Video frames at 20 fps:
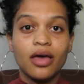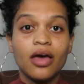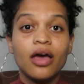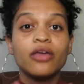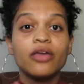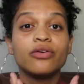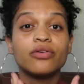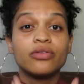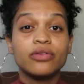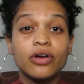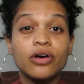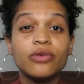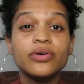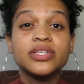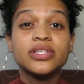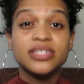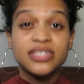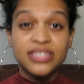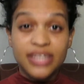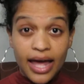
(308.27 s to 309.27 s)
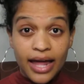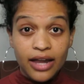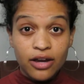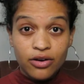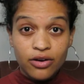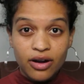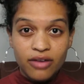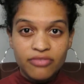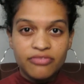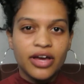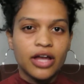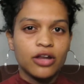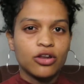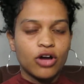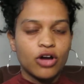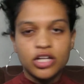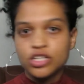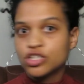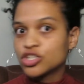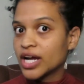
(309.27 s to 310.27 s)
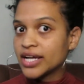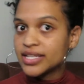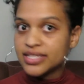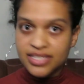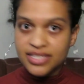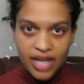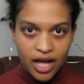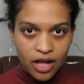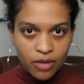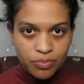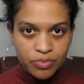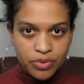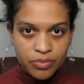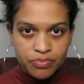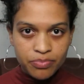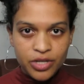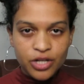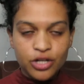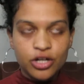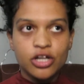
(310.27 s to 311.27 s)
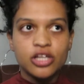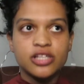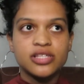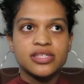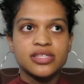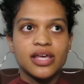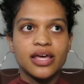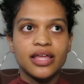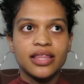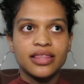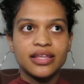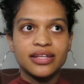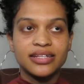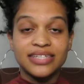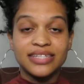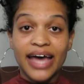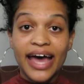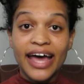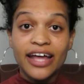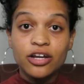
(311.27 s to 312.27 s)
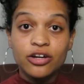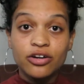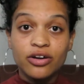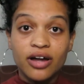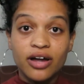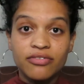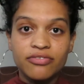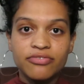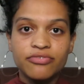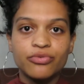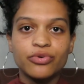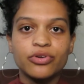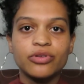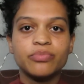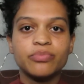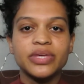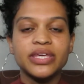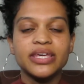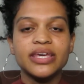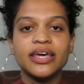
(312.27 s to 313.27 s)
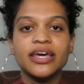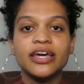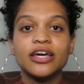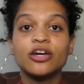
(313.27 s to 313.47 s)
You'll know it's dandruff and not dry scalp because the dandruff will be